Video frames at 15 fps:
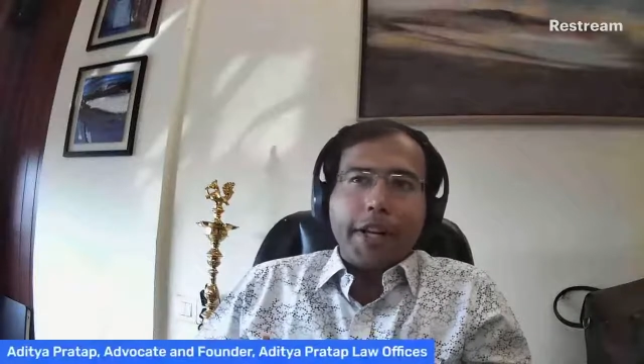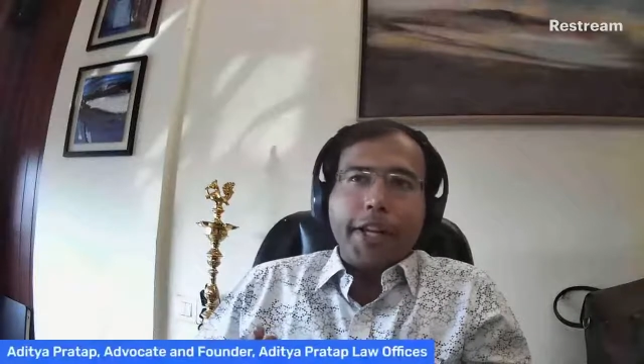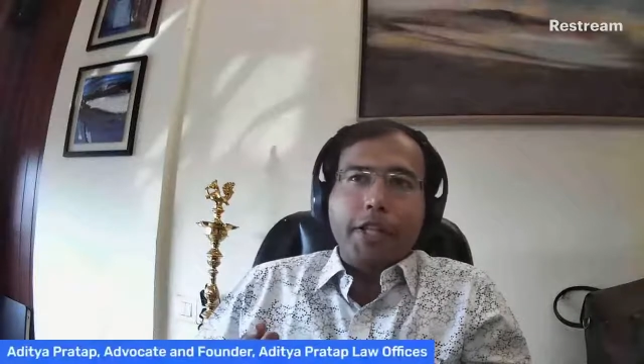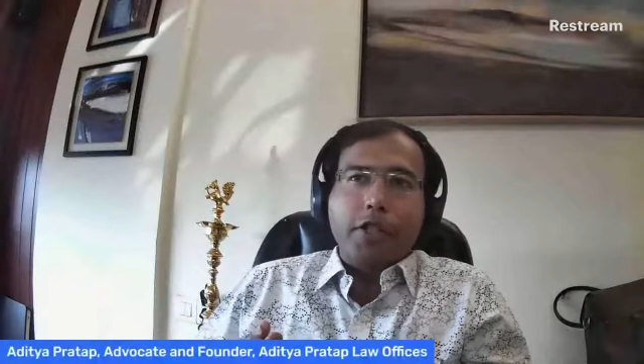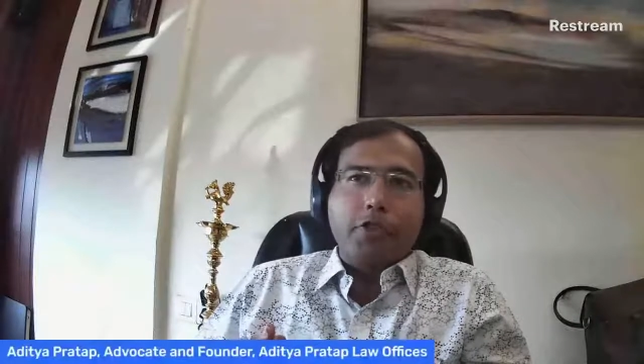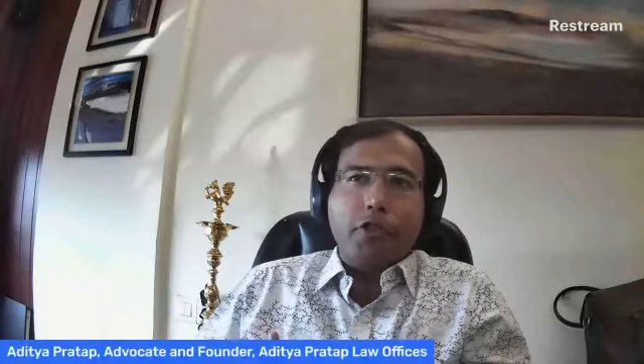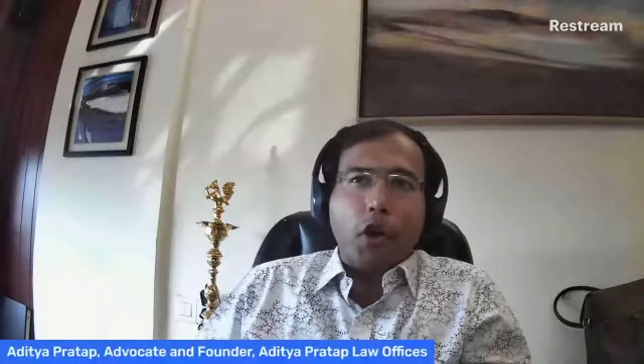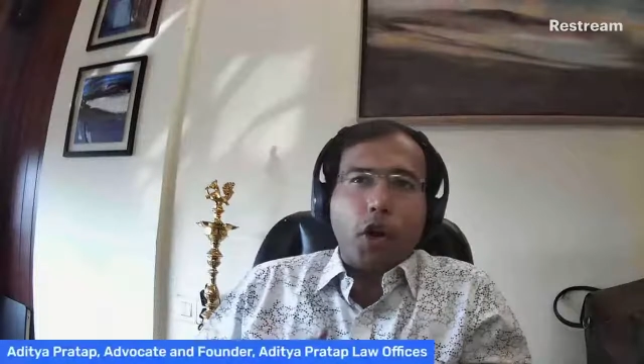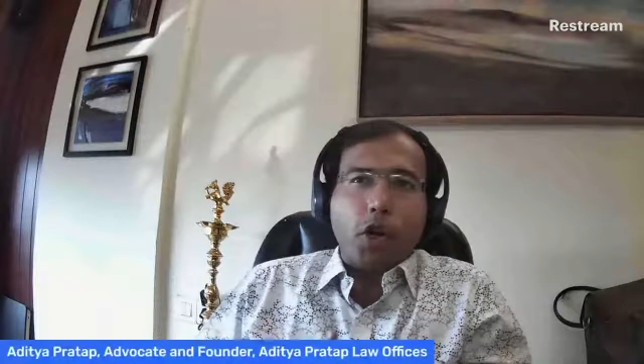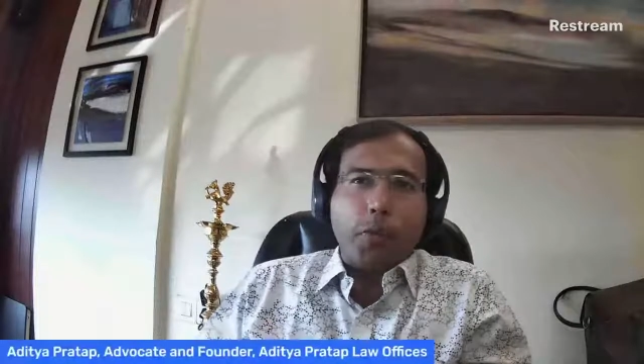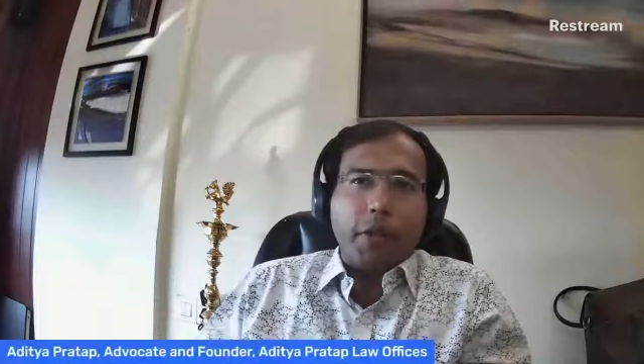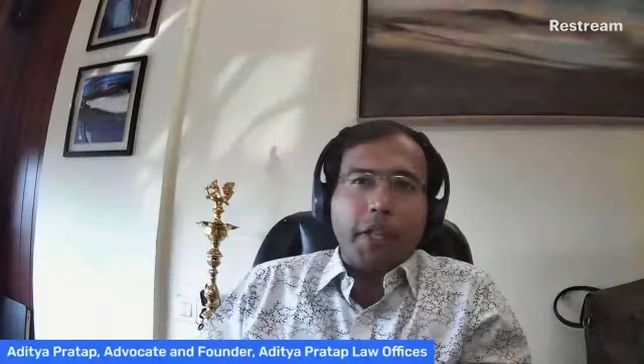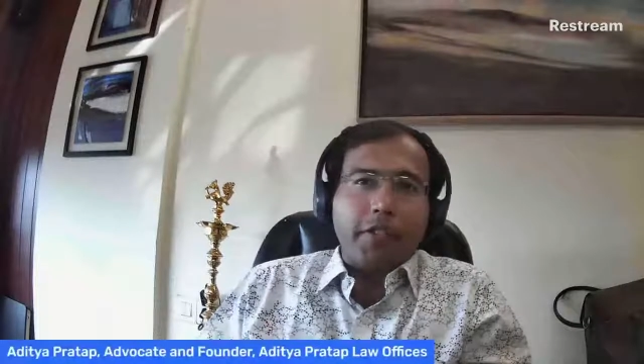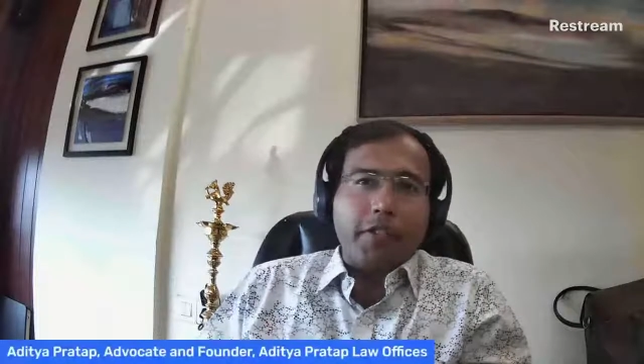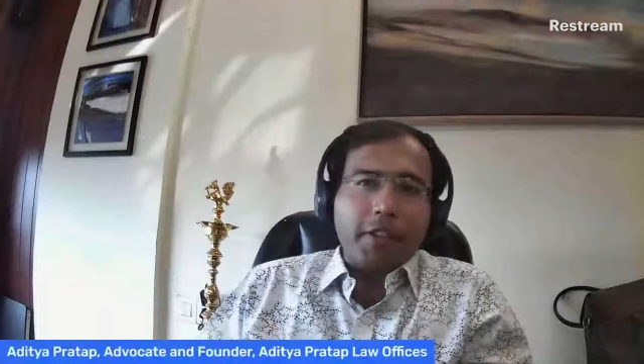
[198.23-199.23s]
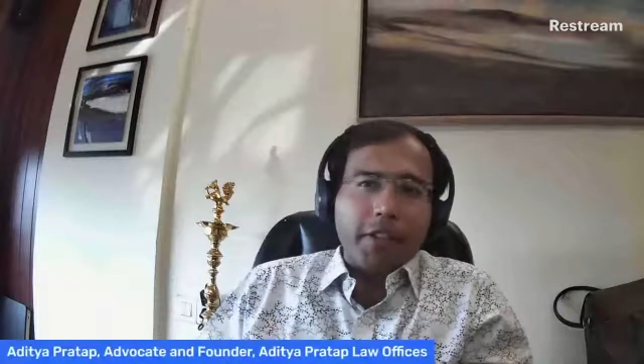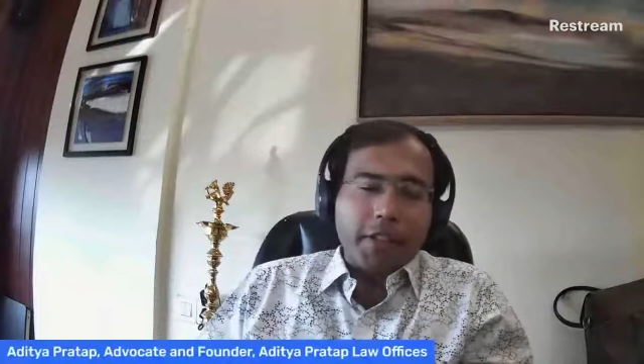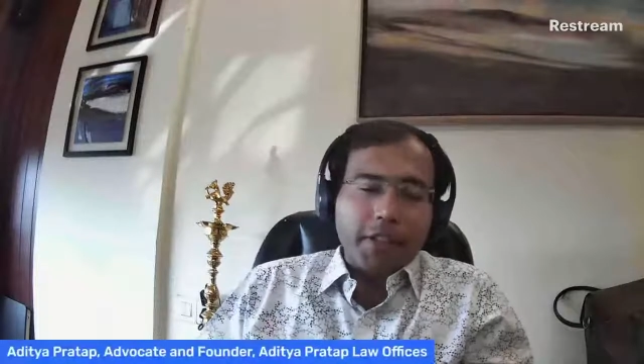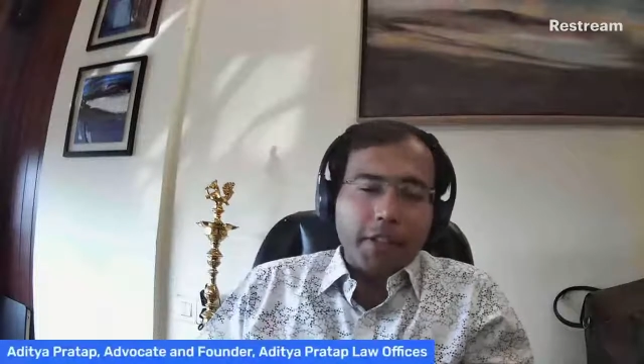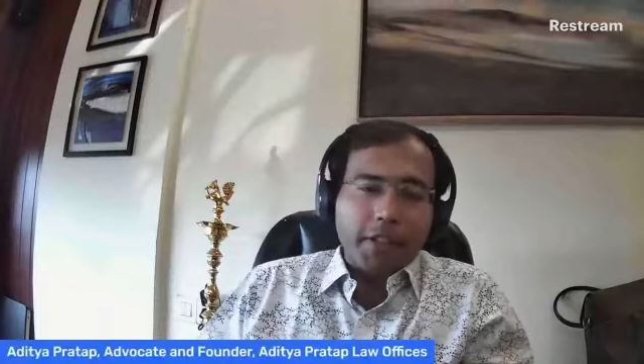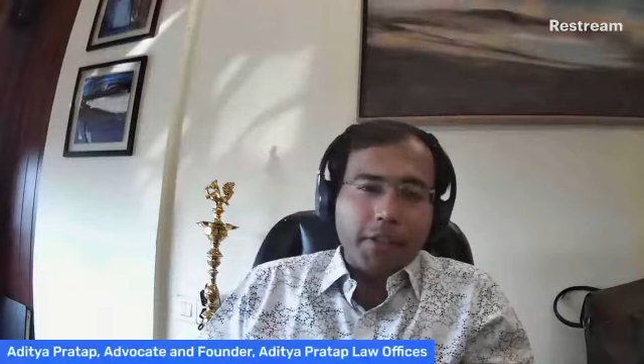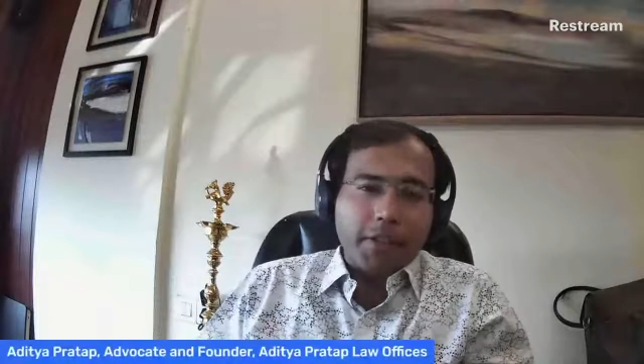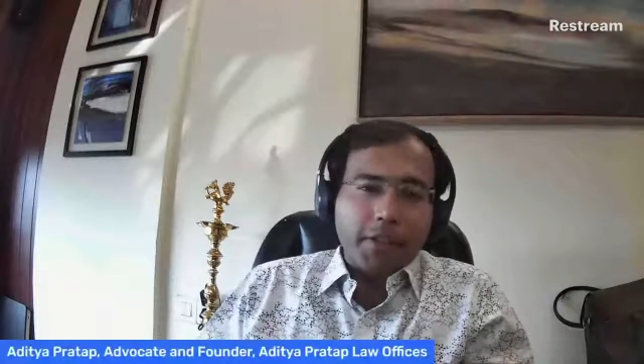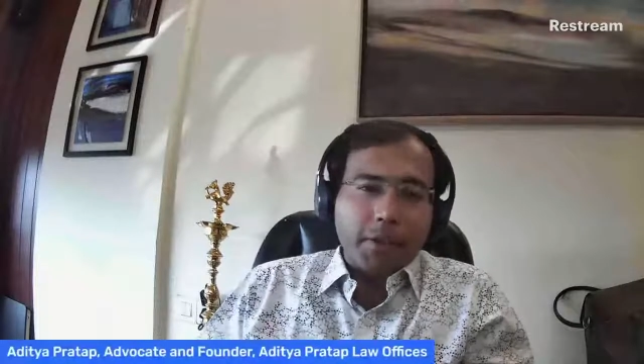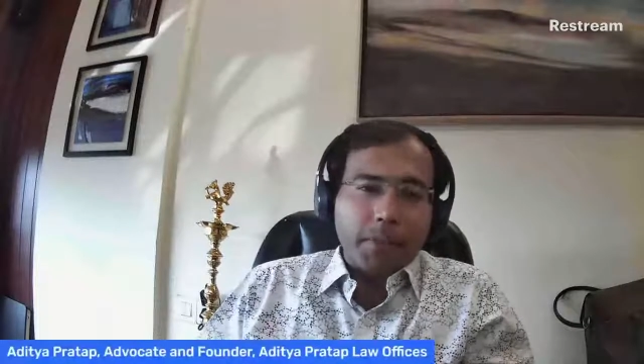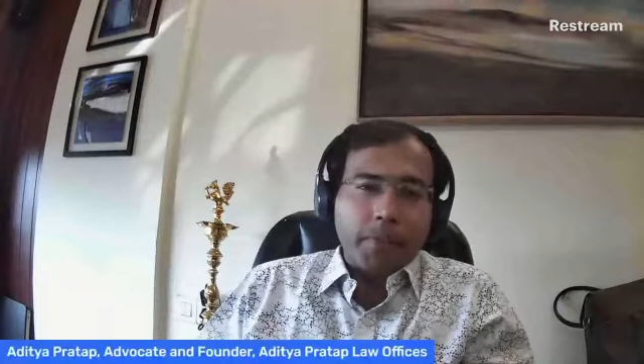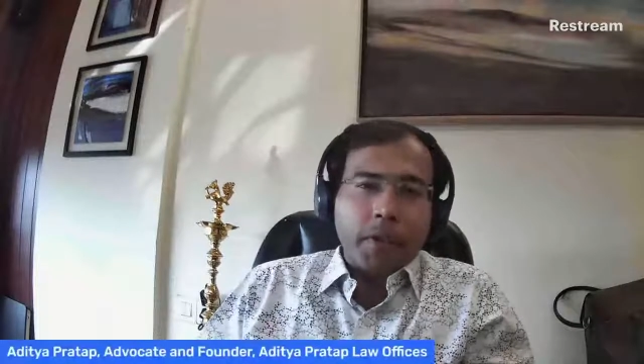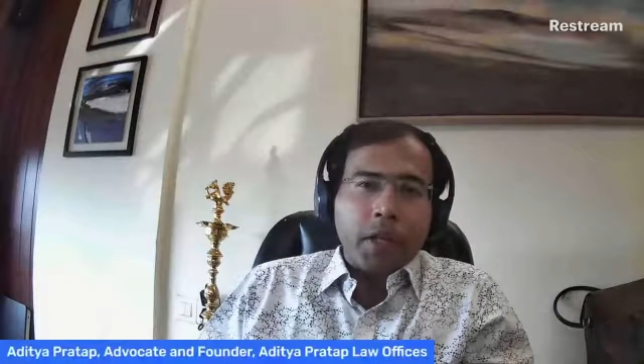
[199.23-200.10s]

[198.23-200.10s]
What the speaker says: is fraught with intricacies.